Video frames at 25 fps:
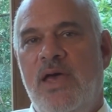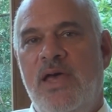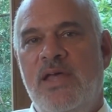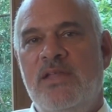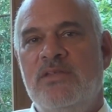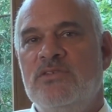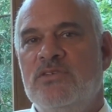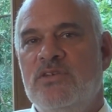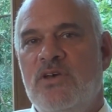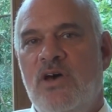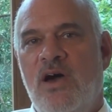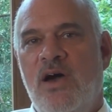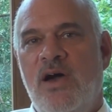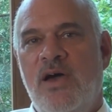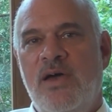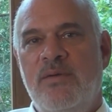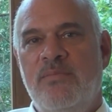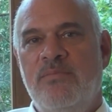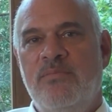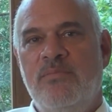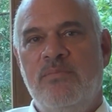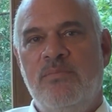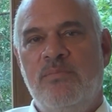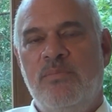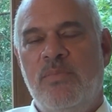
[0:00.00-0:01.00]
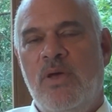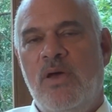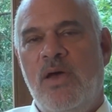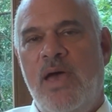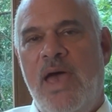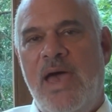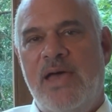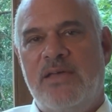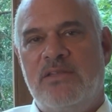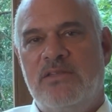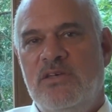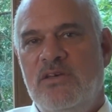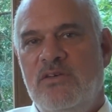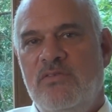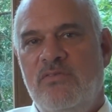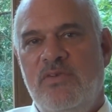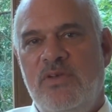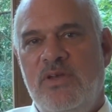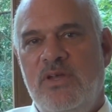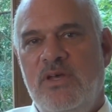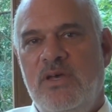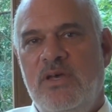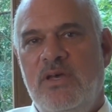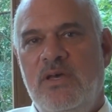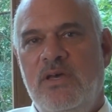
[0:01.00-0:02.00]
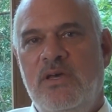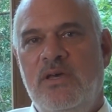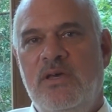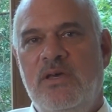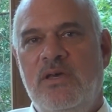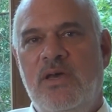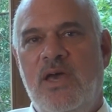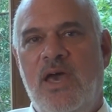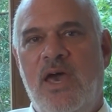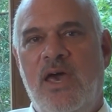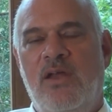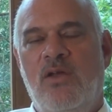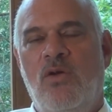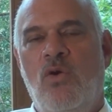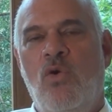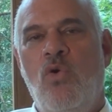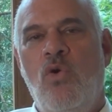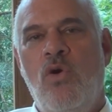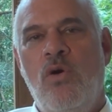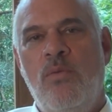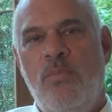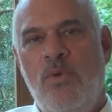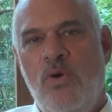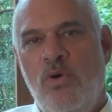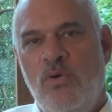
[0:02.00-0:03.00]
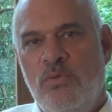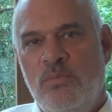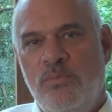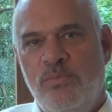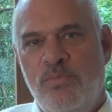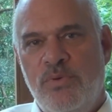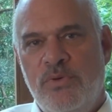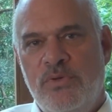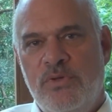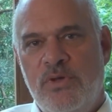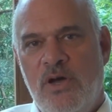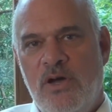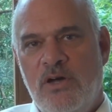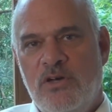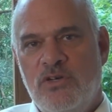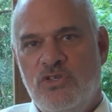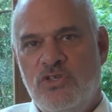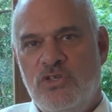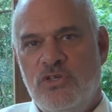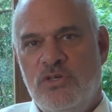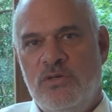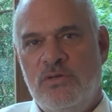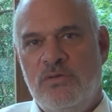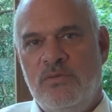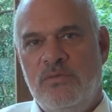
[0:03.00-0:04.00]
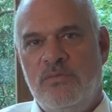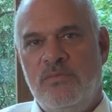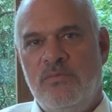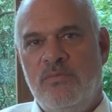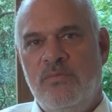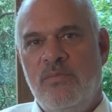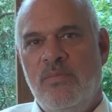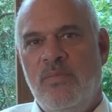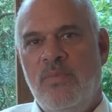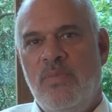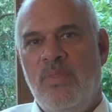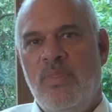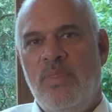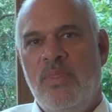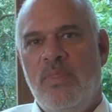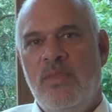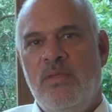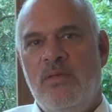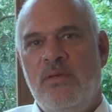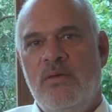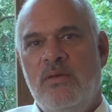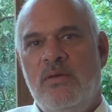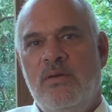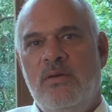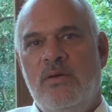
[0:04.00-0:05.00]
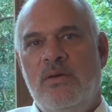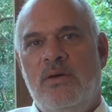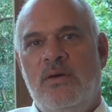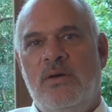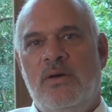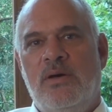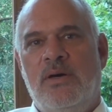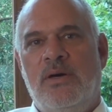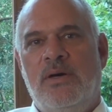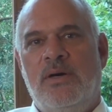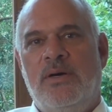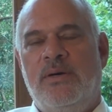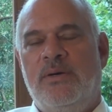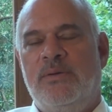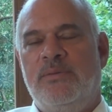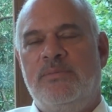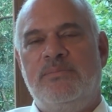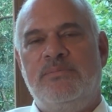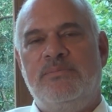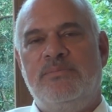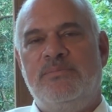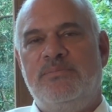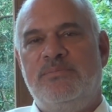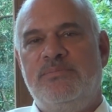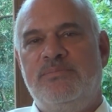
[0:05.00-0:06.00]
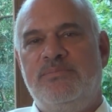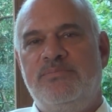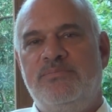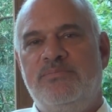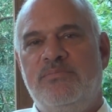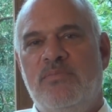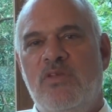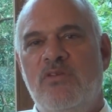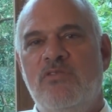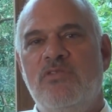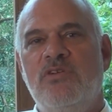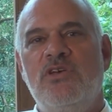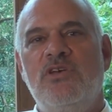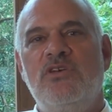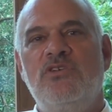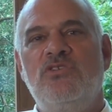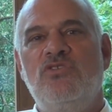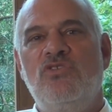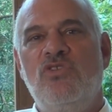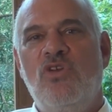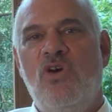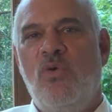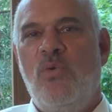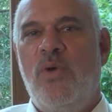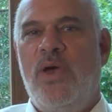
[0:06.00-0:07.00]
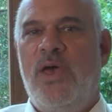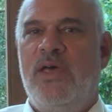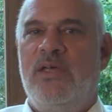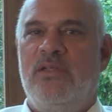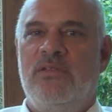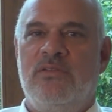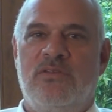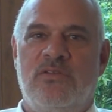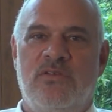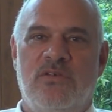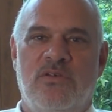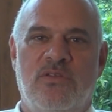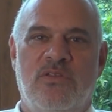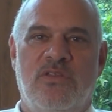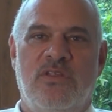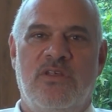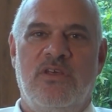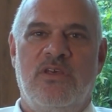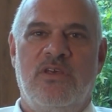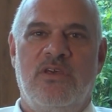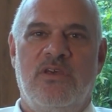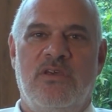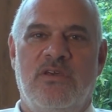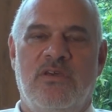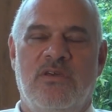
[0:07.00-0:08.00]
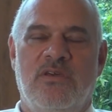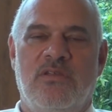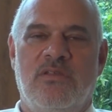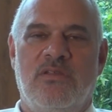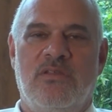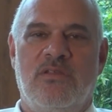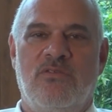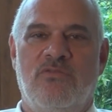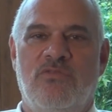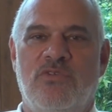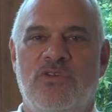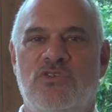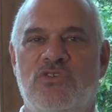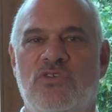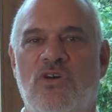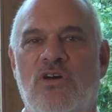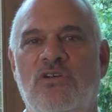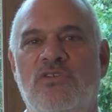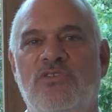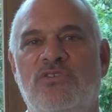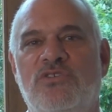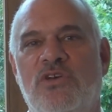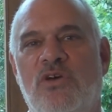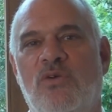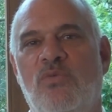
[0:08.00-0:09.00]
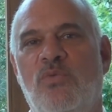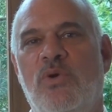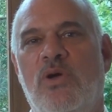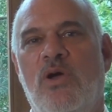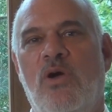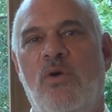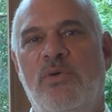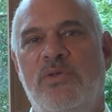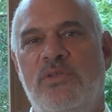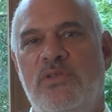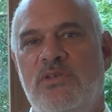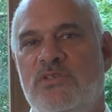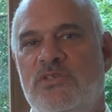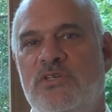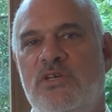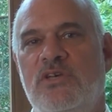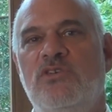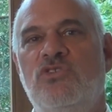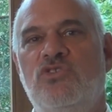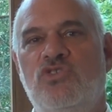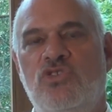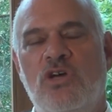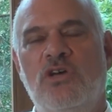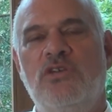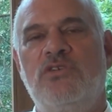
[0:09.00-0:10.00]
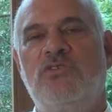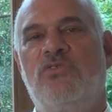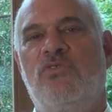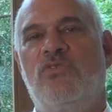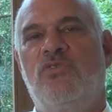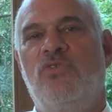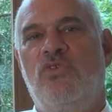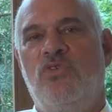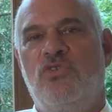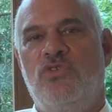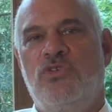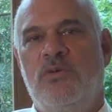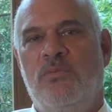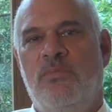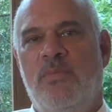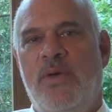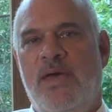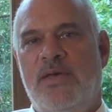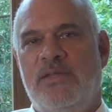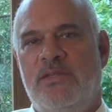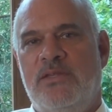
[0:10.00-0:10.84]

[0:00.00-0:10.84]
enzyme activity and hormone production. There is no end to the results that we're going to see just through using